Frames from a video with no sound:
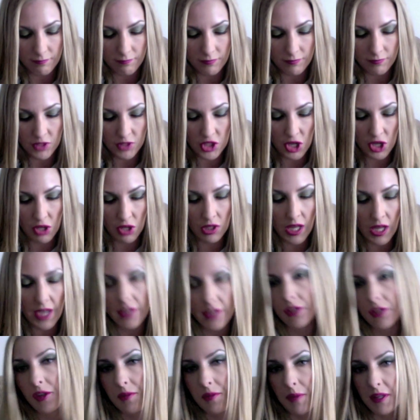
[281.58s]
gel liner
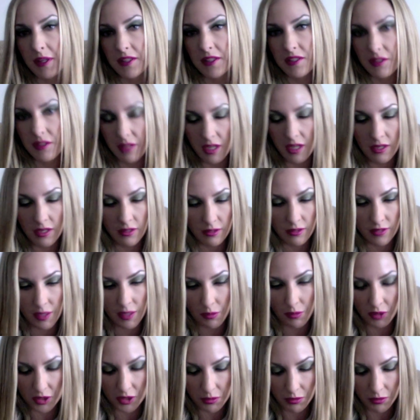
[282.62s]
or pencil liner. That
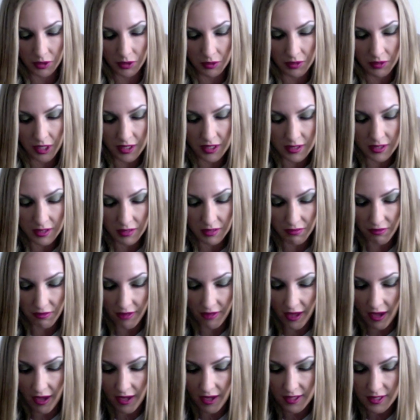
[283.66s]
works really nicely for
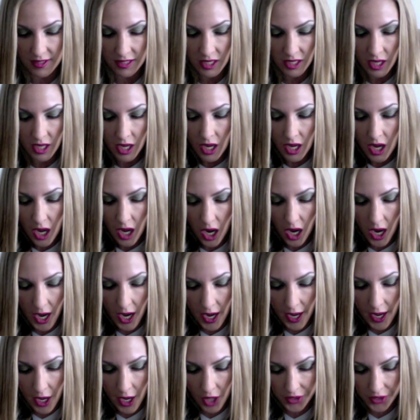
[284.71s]
that.
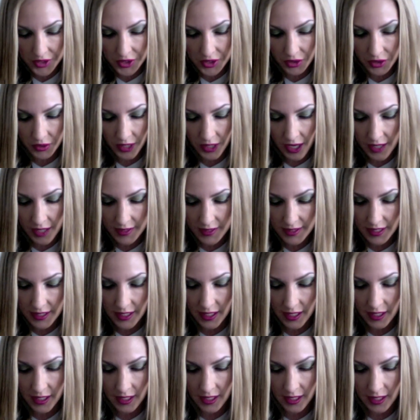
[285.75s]
I also got
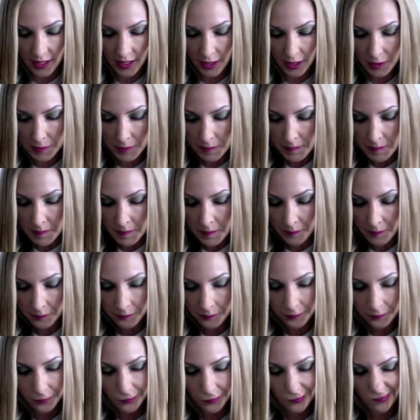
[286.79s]
this
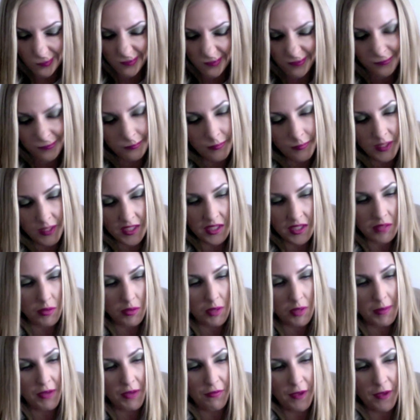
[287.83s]
is one of
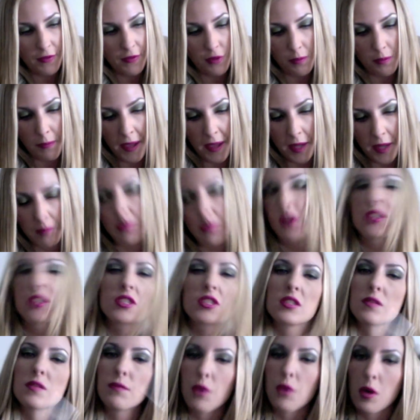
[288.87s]
my favorite MAC
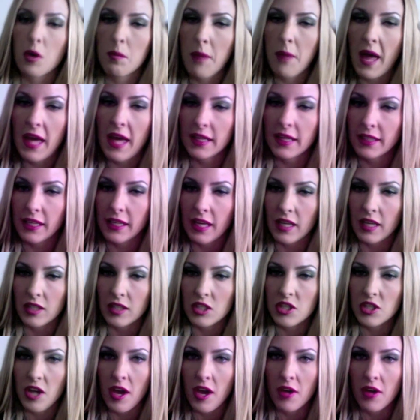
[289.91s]
brushes for packing on
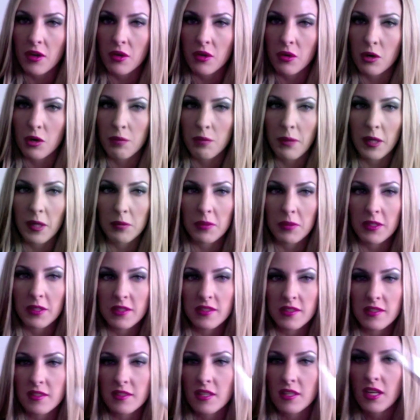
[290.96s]
shadow or
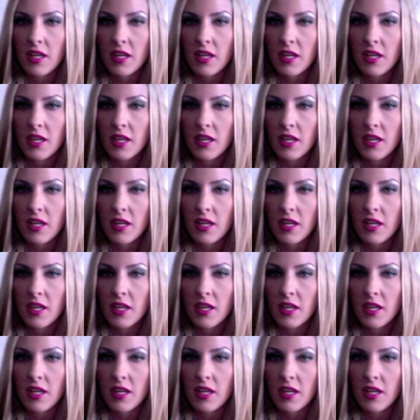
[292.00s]
pigments.